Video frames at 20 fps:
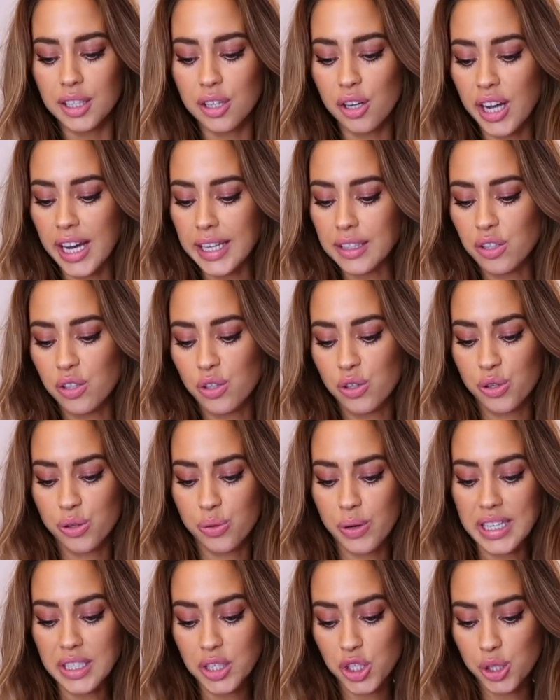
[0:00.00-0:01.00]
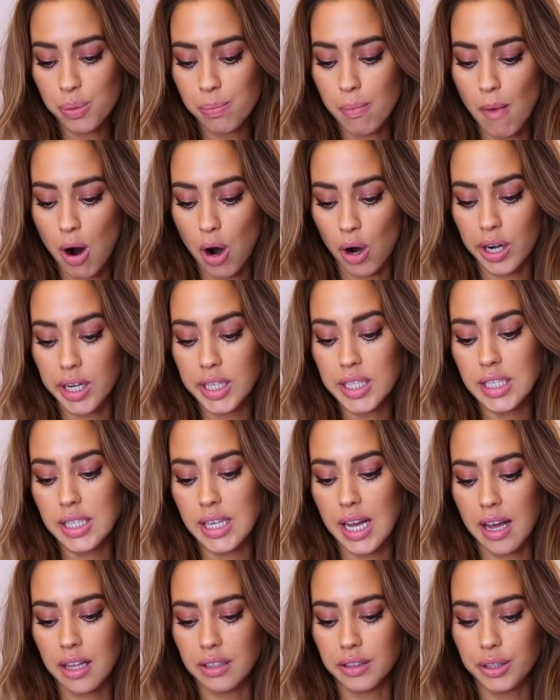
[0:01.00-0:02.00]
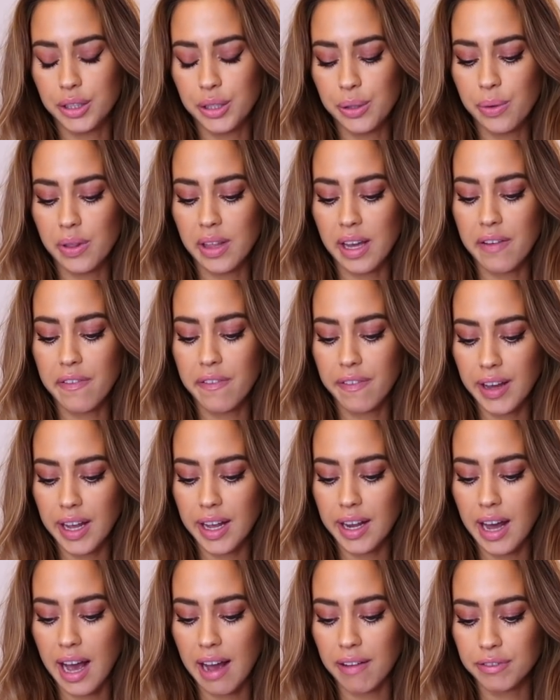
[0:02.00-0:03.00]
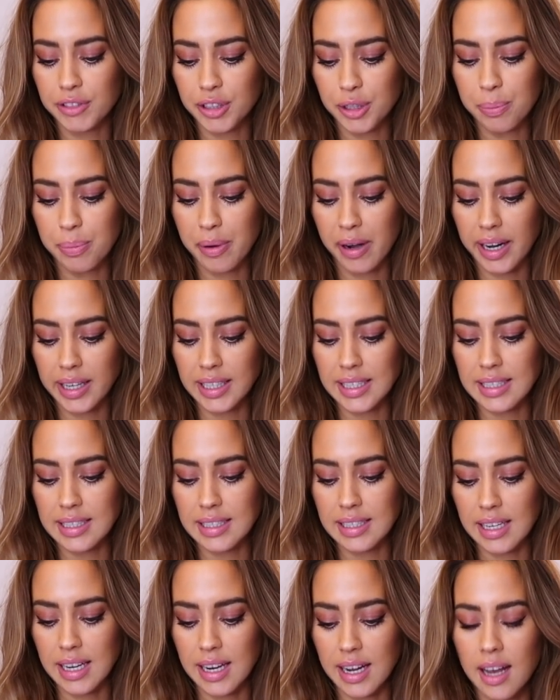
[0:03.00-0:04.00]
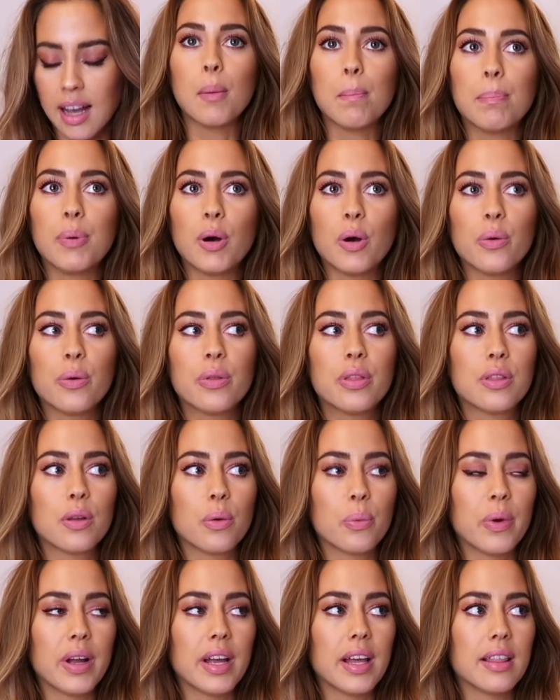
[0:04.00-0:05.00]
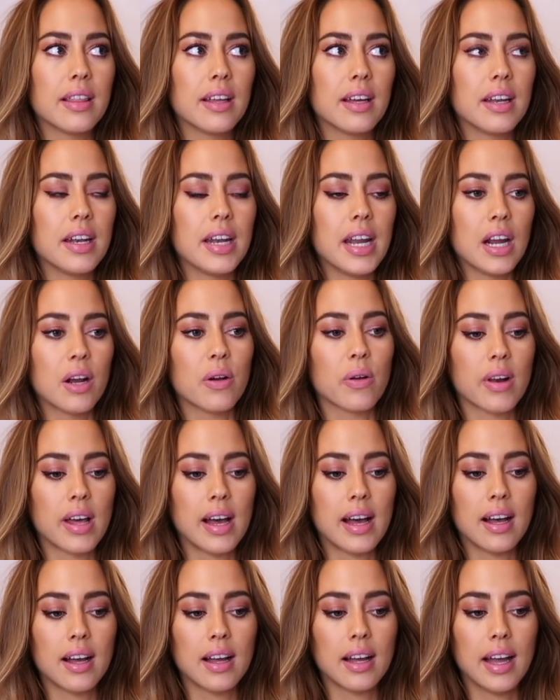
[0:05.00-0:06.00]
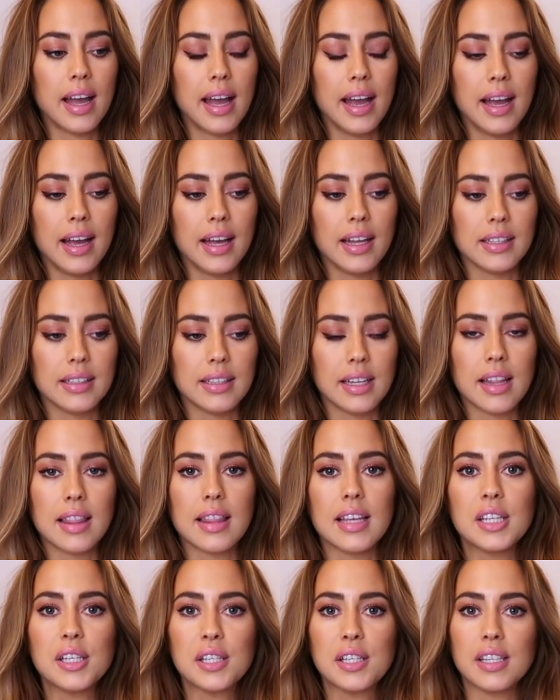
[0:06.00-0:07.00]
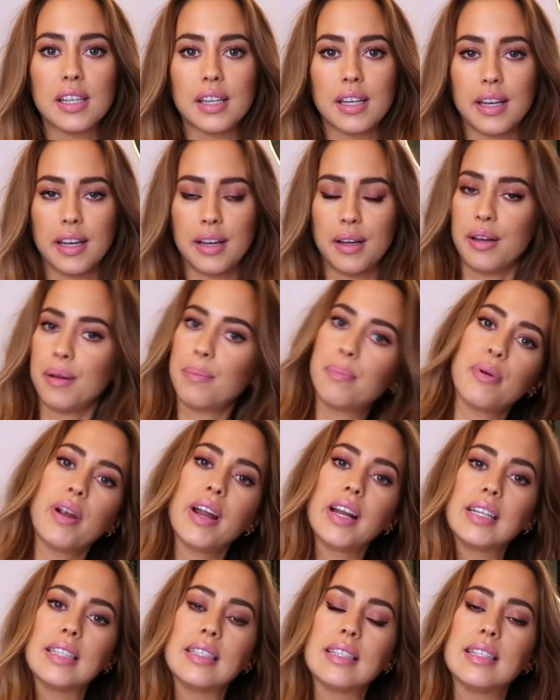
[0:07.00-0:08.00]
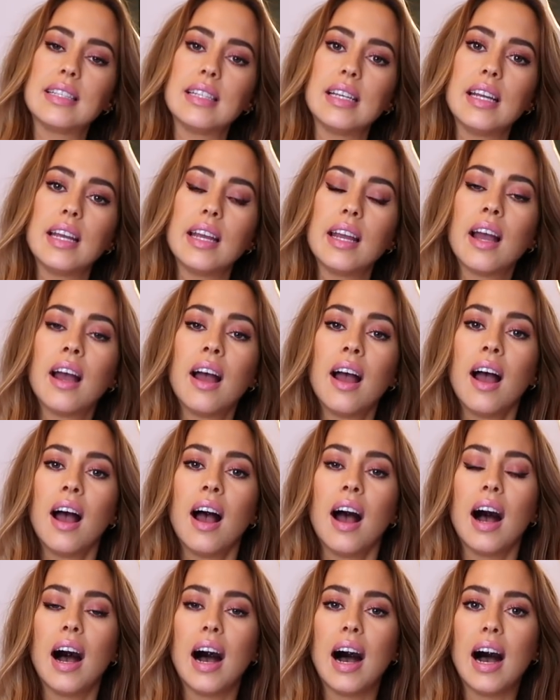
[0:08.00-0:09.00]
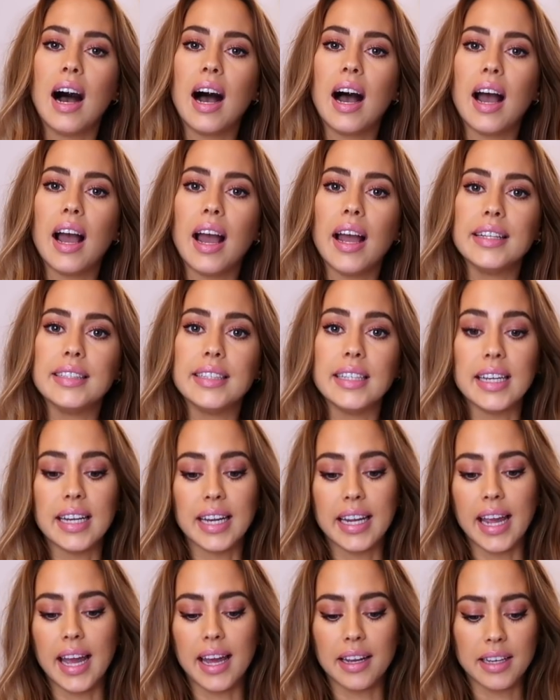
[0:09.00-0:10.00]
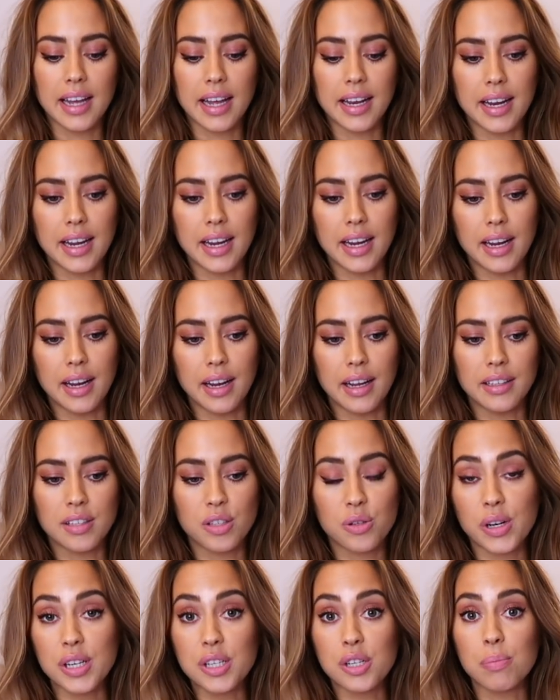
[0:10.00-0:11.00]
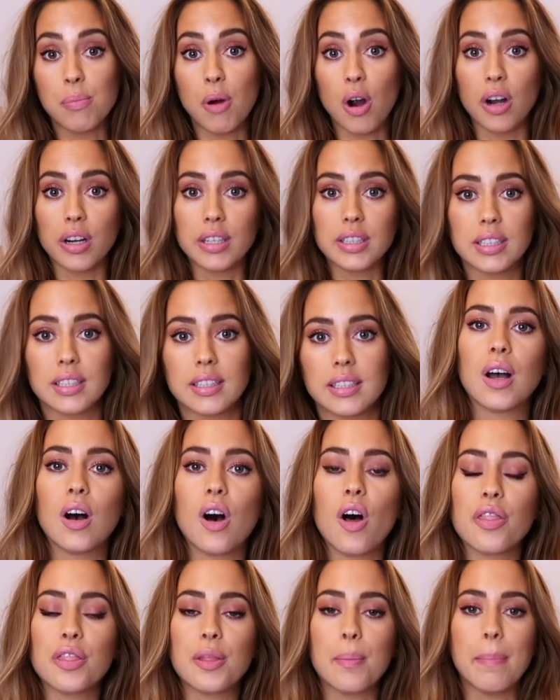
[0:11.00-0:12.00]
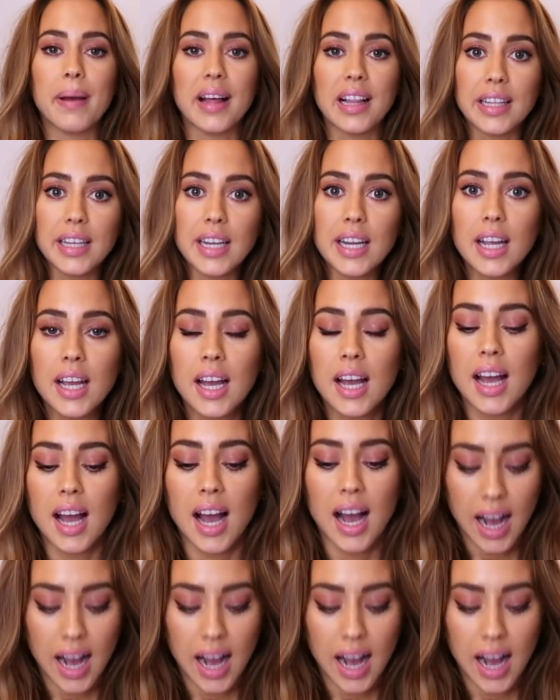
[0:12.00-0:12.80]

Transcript: Did you get stretch marks, and do they fade after pregnancy? Both with Nicola and this pregnancy, I didn't get any stretch marks on the belly.